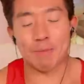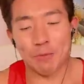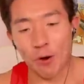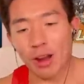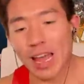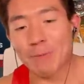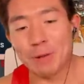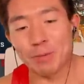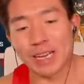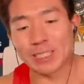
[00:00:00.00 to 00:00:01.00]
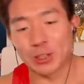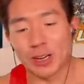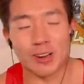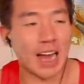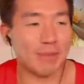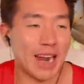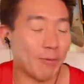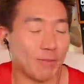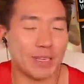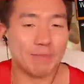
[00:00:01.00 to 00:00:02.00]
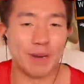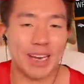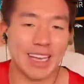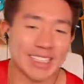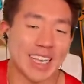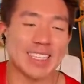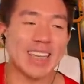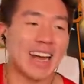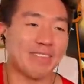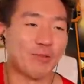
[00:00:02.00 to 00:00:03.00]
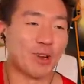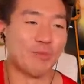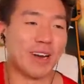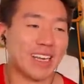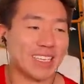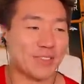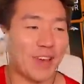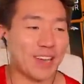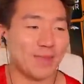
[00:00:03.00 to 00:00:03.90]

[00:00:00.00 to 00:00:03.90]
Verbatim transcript: Before a lot of people get triggered, I mean, I would be, but it's not even real money. It's fake